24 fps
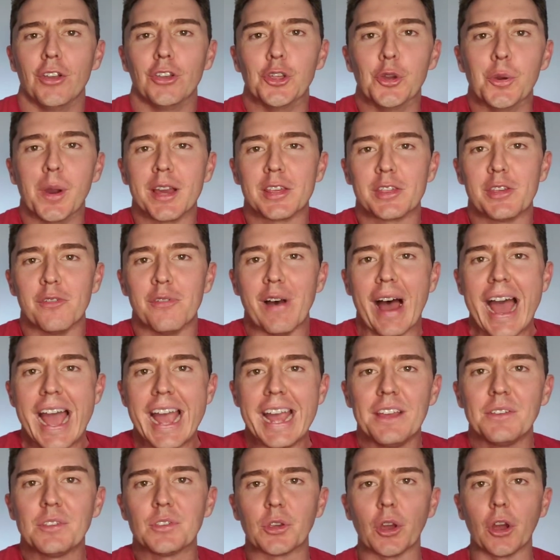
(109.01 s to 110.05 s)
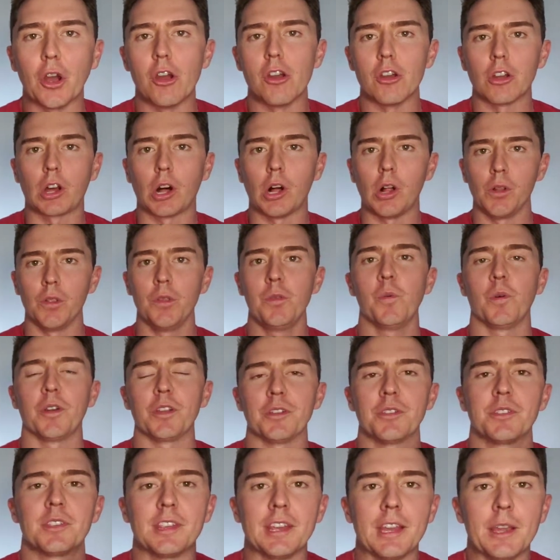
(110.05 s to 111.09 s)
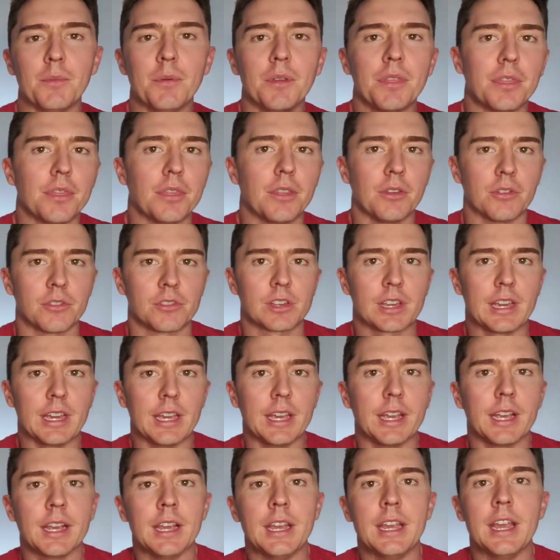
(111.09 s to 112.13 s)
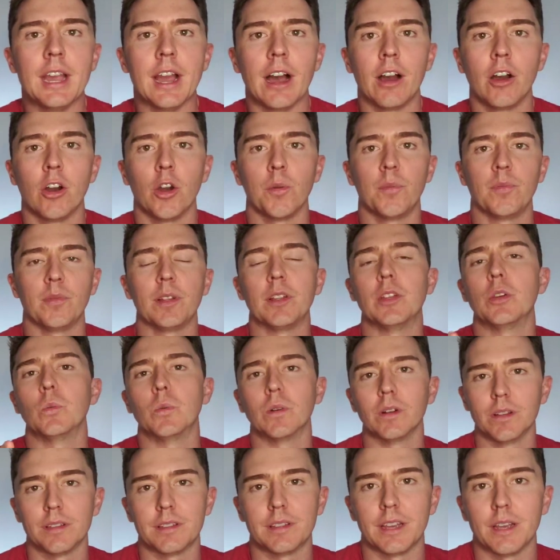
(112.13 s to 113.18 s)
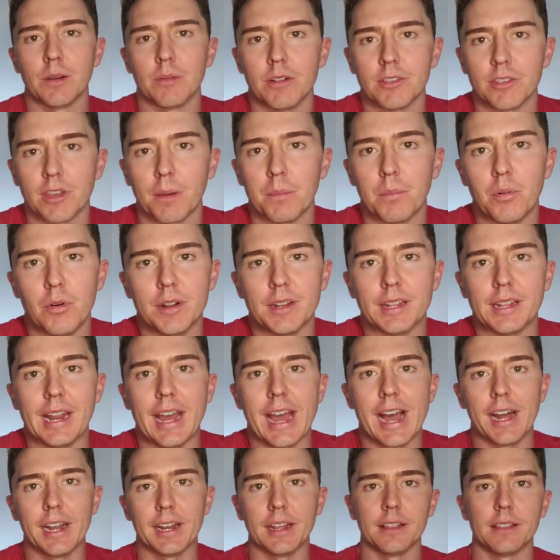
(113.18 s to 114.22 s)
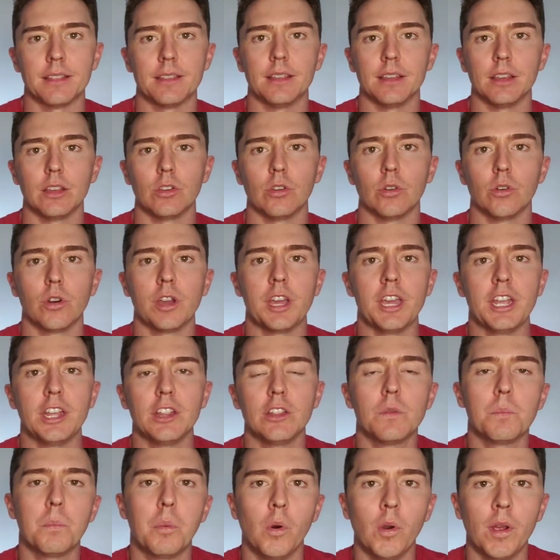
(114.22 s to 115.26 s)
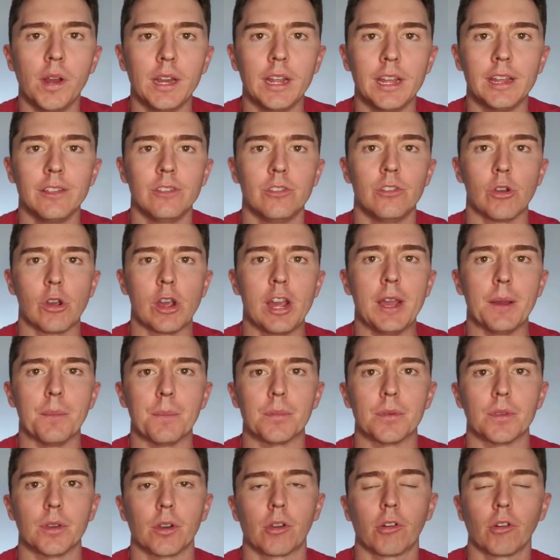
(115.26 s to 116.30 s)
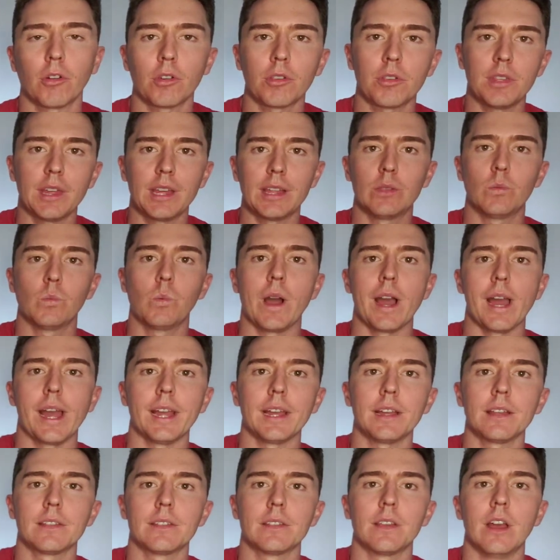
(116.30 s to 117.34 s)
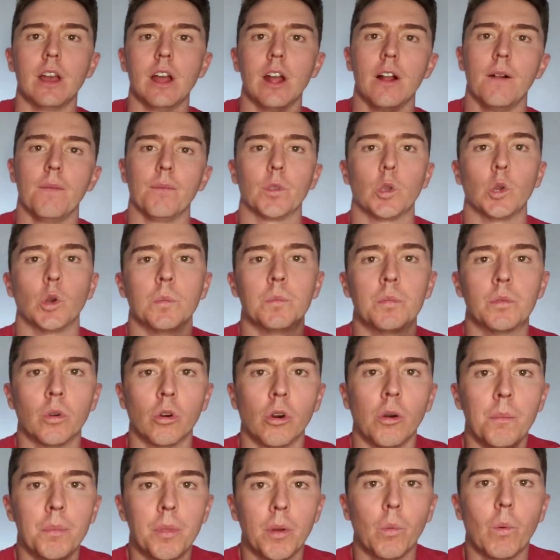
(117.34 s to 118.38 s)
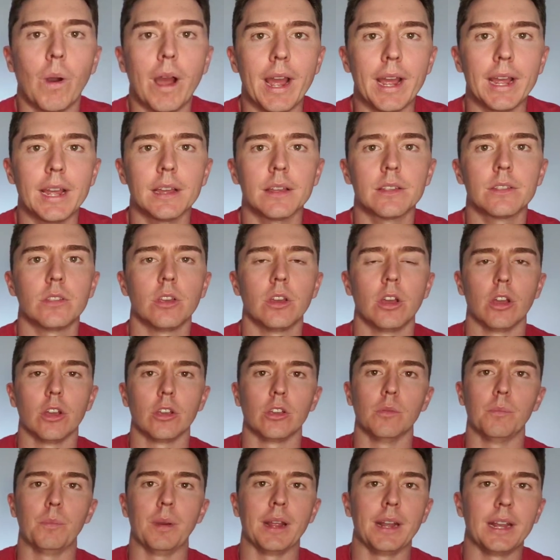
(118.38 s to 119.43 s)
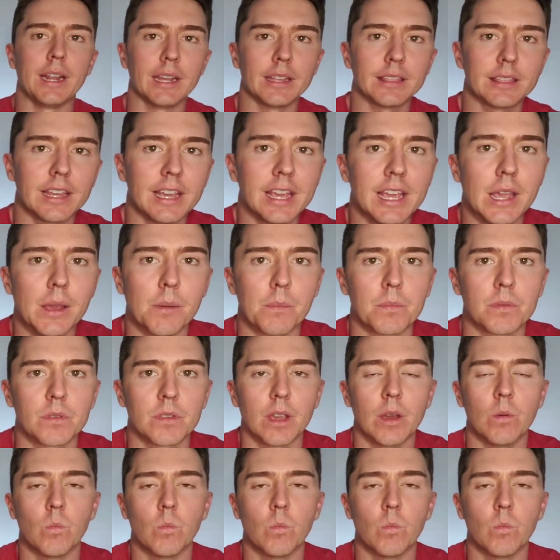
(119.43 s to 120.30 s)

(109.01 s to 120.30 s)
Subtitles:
US of A. So Colton, what you'll see with your skiing here, hopefully you will see it once I point it out, is that your hinge point is your hips. Across these wakes, to absorb the wakes, you're bending at the hips.